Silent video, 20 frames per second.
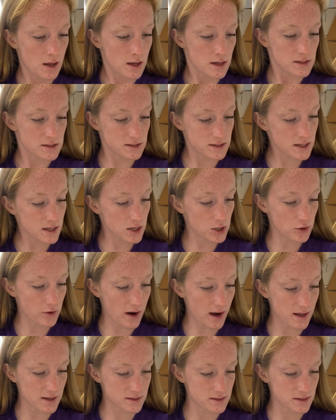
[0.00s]

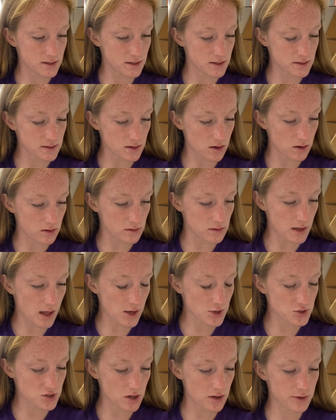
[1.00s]
Seagrasses are
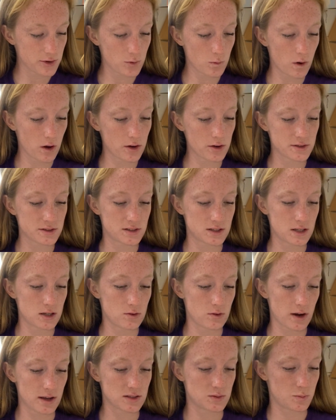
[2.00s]
lush underwater
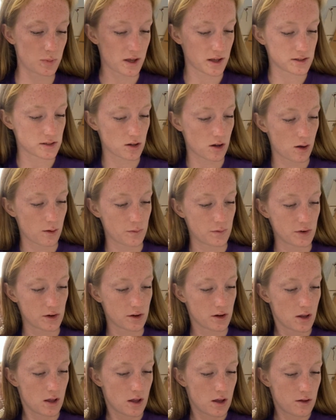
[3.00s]
seagrass beds
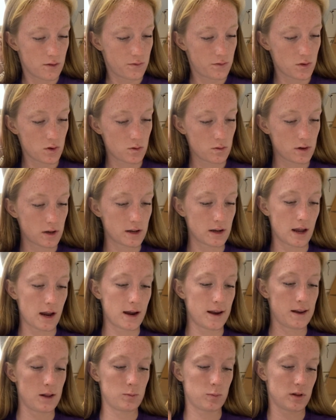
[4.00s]
offer food and
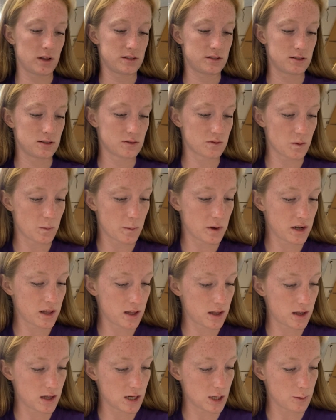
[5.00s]
hiding places for
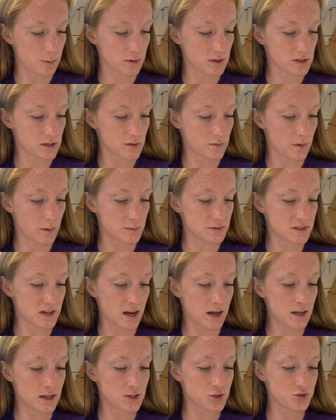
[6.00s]
many animals, from
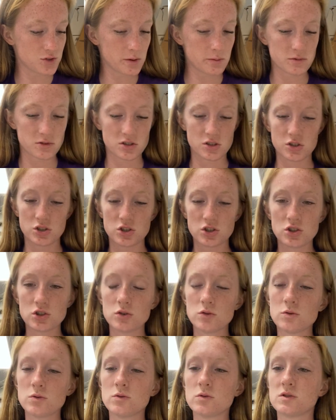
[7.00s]
tiny shrimp to
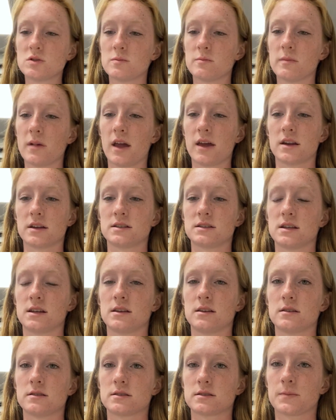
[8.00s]
huge
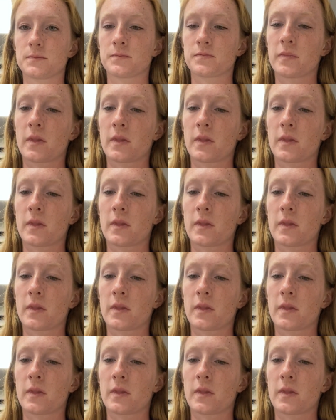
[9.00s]
manatees.